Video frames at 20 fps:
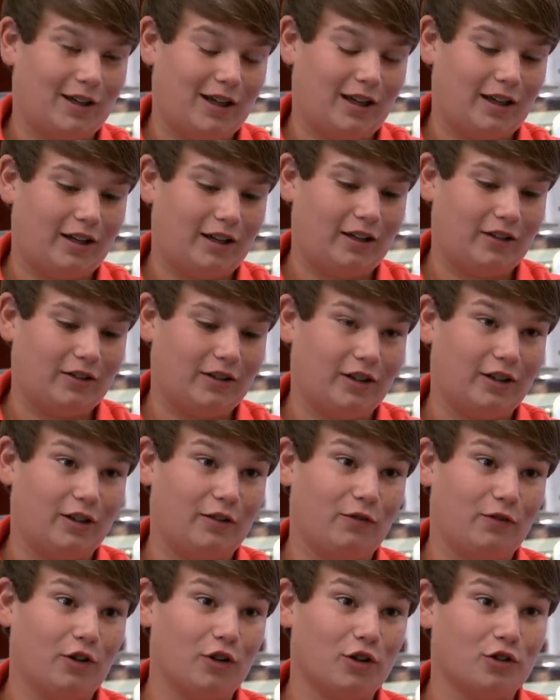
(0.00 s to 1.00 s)
And he said
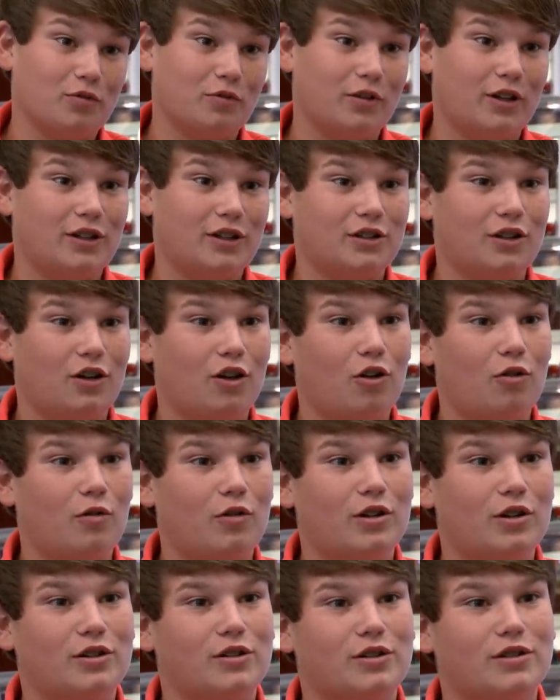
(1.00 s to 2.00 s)
the first one he saw
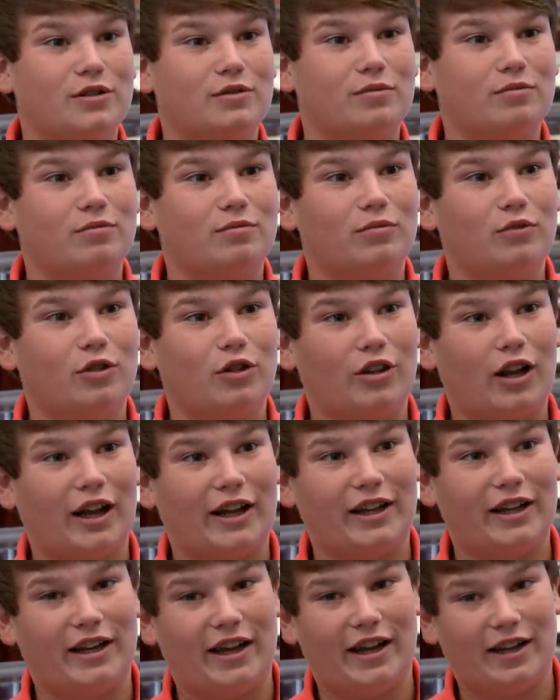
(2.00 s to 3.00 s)
was, looked
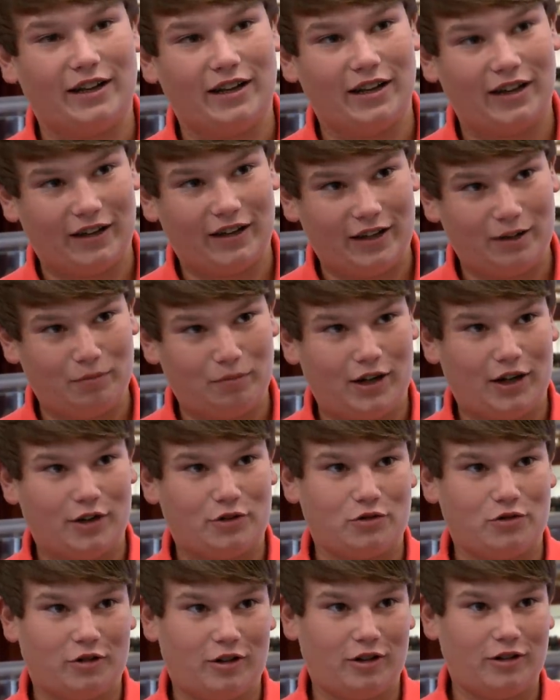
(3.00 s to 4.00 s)
like it had got hit by a
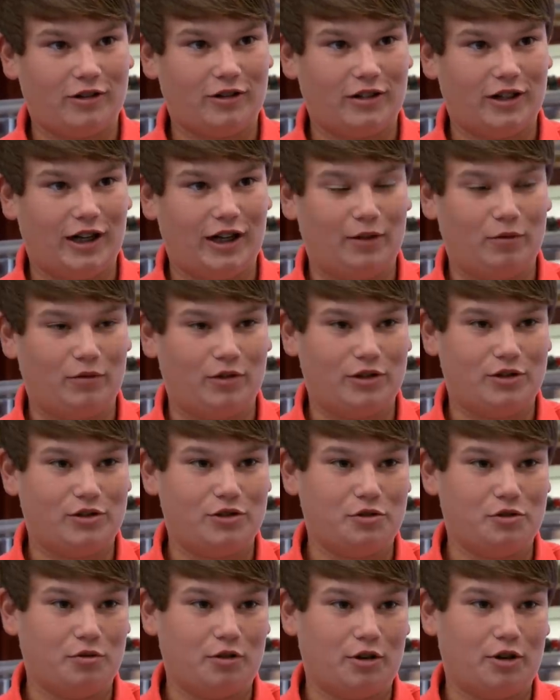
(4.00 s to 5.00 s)
truck, and it
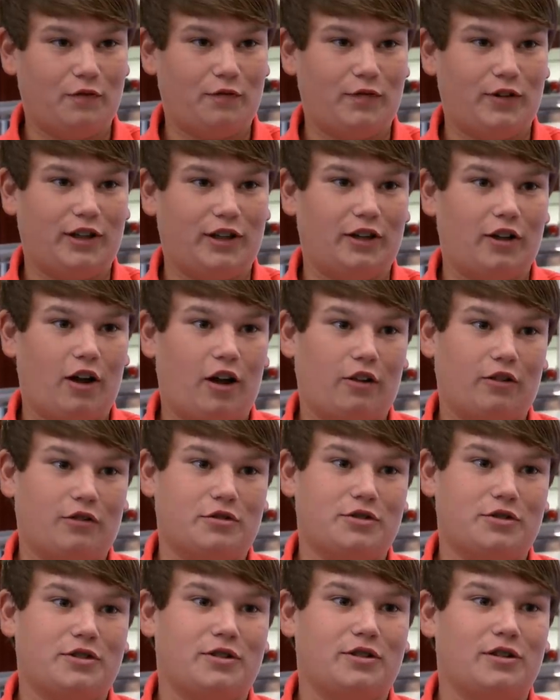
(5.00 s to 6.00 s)
was two hundred fifty
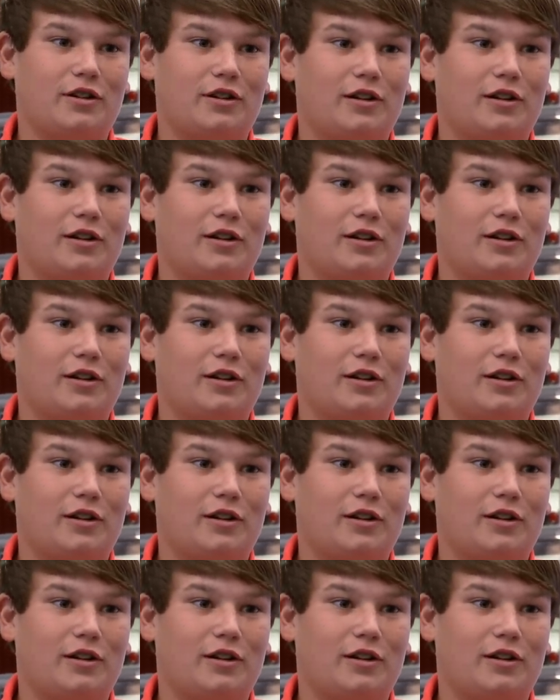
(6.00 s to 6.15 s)
dollars.